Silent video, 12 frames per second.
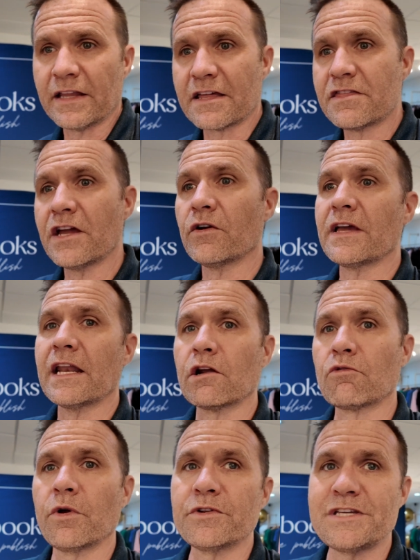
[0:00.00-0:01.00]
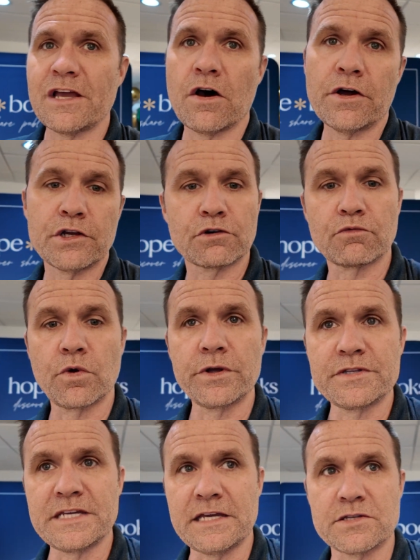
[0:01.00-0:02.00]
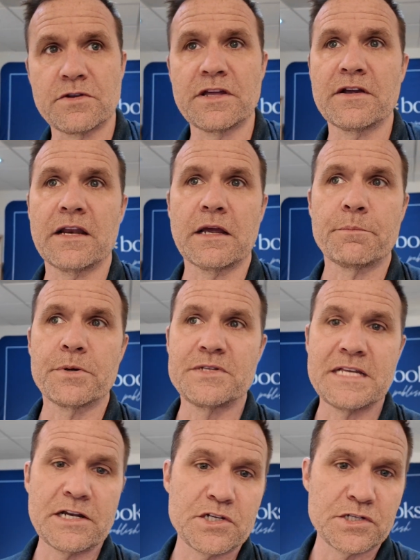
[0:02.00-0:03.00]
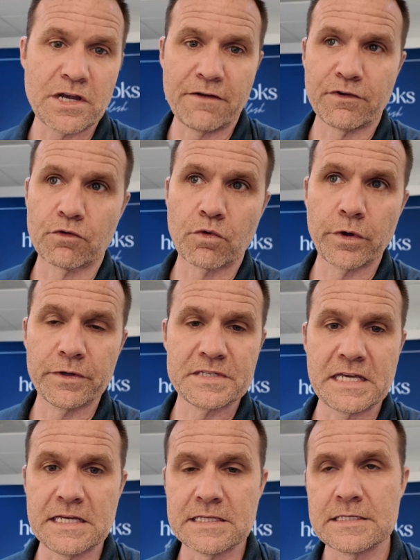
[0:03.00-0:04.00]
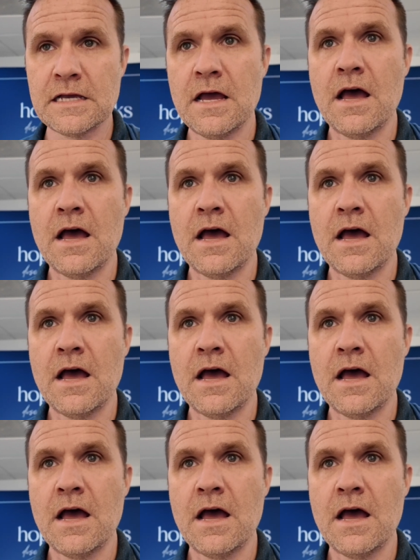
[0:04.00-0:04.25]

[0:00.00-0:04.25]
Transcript: Like they're getting a royalty on your royalties, or they're getting a percentage of your royalties.